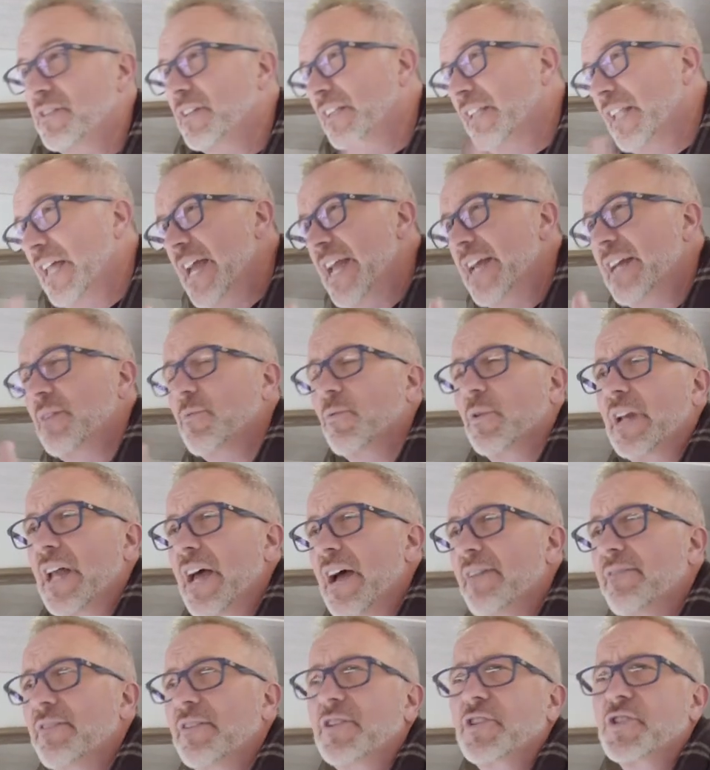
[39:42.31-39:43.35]
the lake,
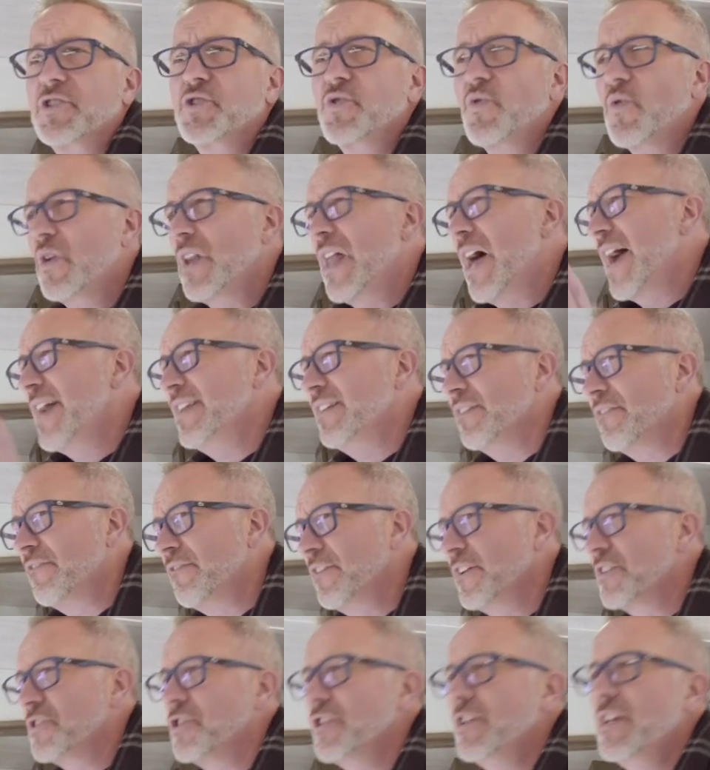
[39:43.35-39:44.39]
whatever, your shoreline, you're
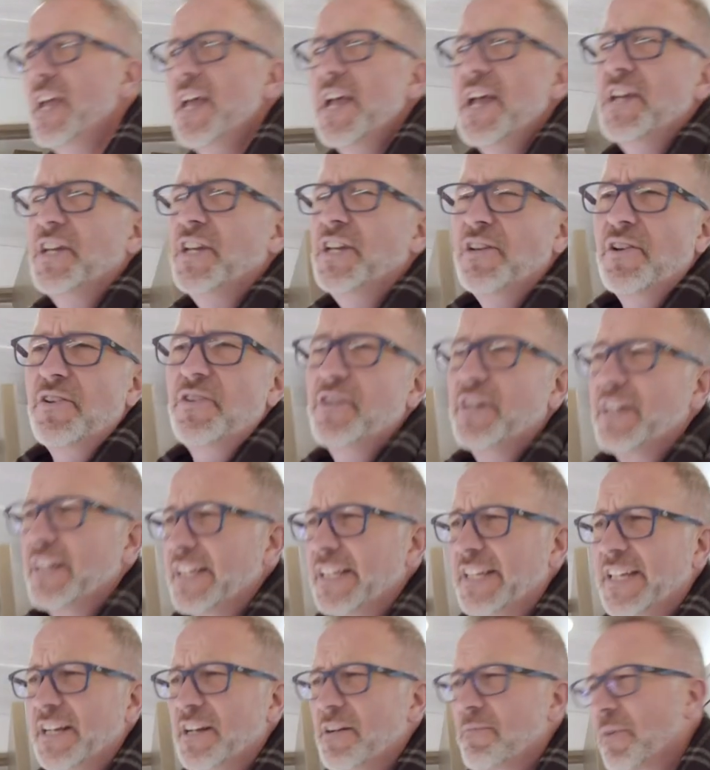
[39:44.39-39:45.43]
fishing. You know you're
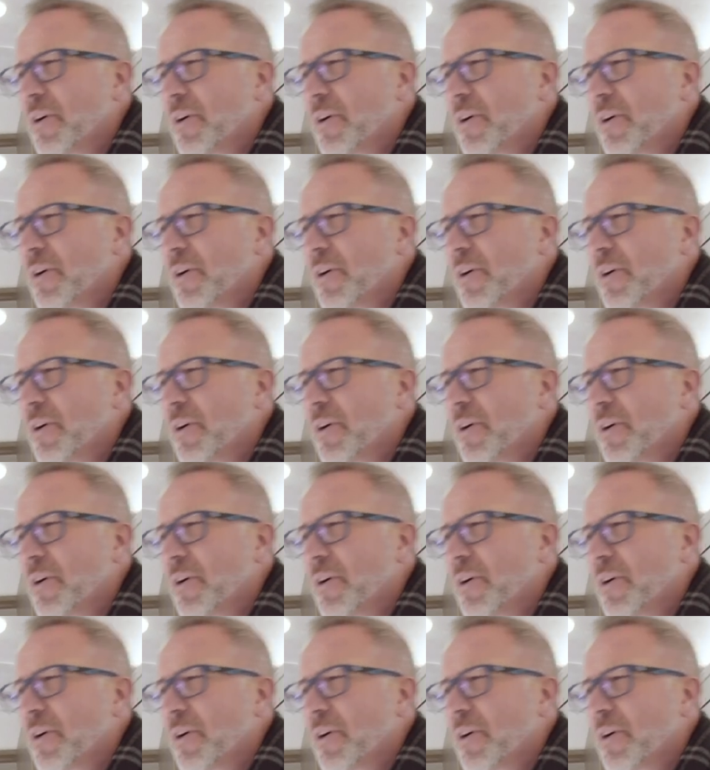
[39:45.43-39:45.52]
going to get